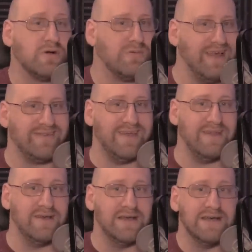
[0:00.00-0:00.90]

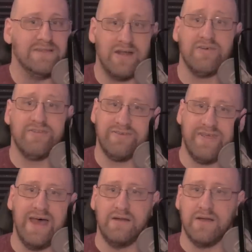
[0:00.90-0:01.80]
arrested that also
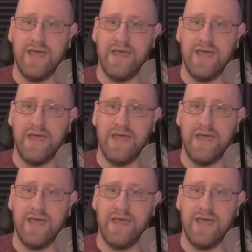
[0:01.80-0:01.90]
said,